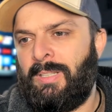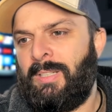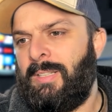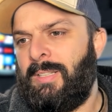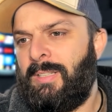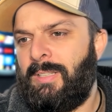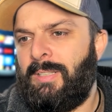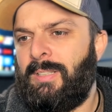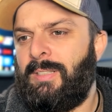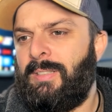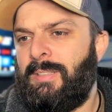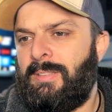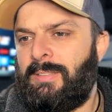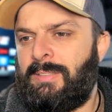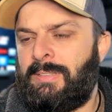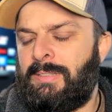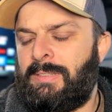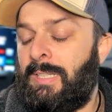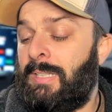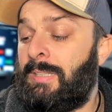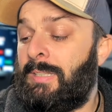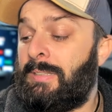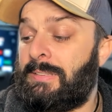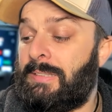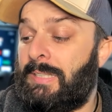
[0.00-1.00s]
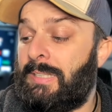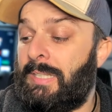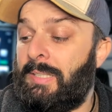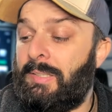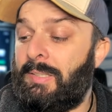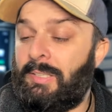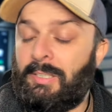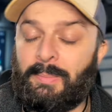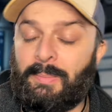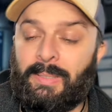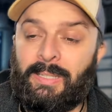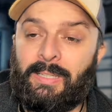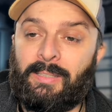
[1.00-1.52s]
it's kind of
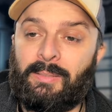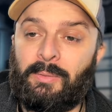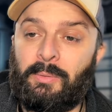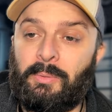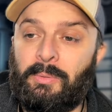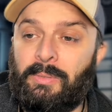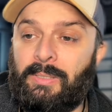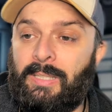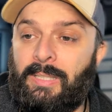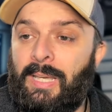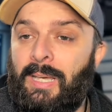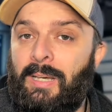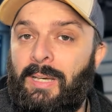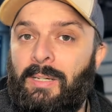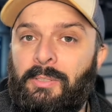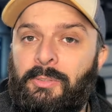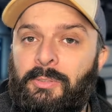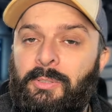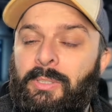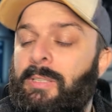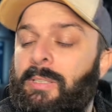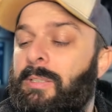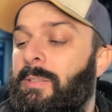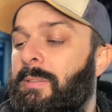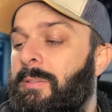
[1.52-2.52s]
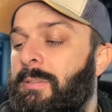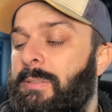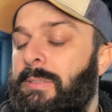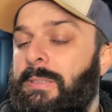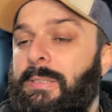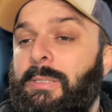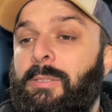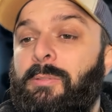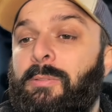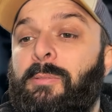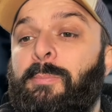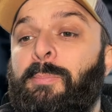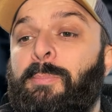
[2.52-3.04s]
scary, man. Holy cow, I drinking a little
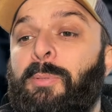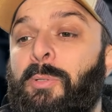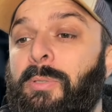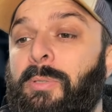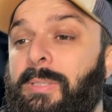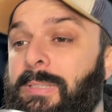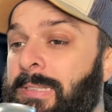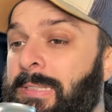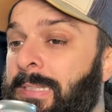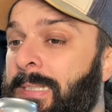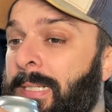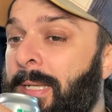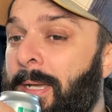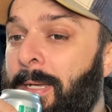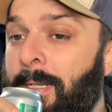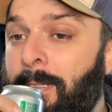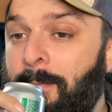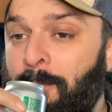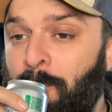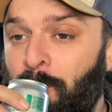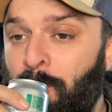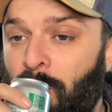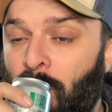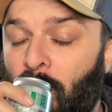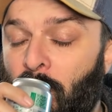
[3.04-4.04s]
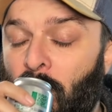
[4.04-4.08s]
silver bullet tonight.